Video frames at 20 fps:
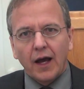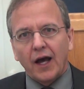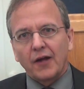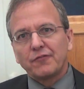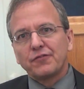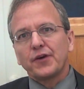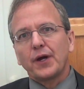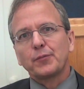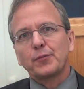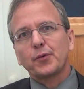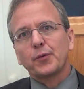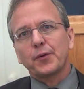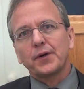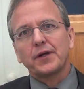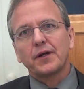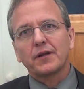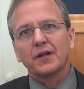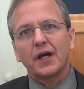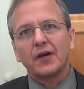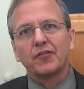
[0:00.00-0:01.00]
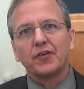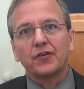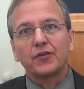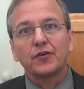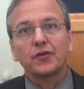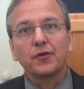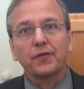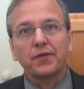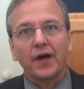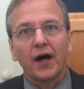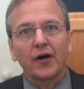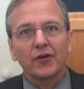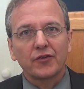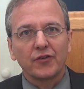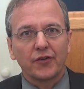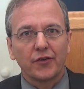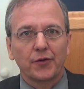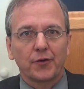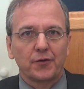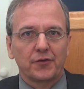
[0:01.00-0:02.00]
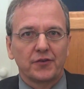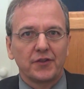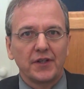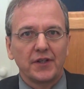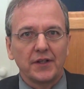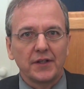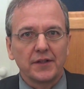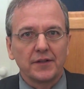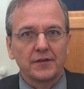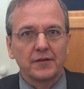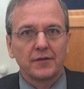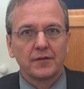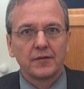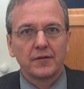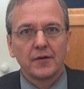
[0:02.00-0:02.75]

On February 11, 2013,